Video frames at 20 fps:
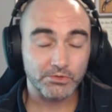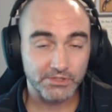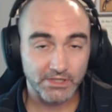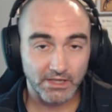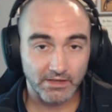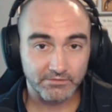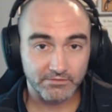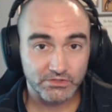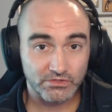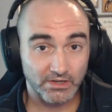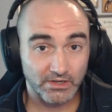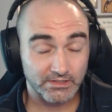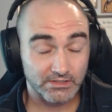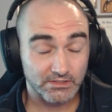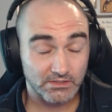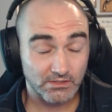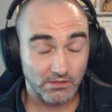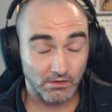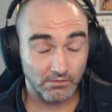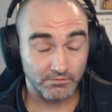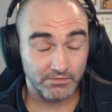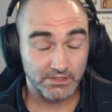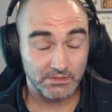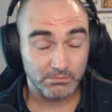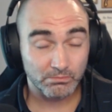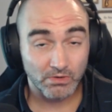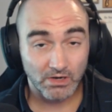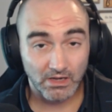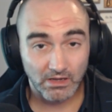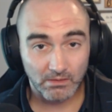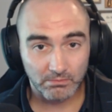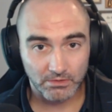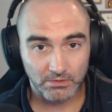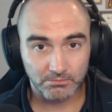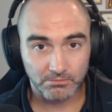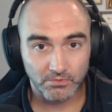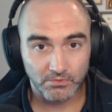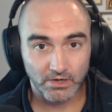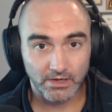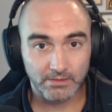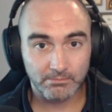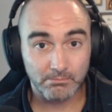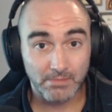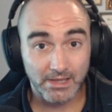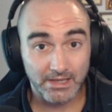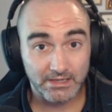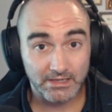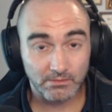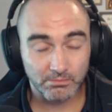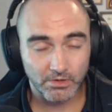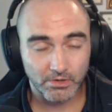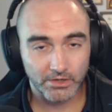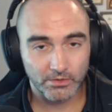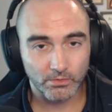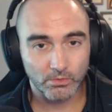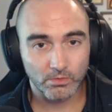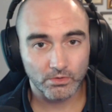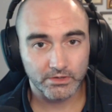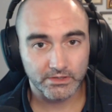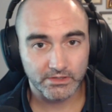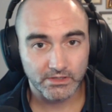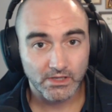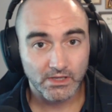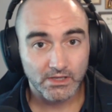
devs trying to solve this problem, right? Make it a priority.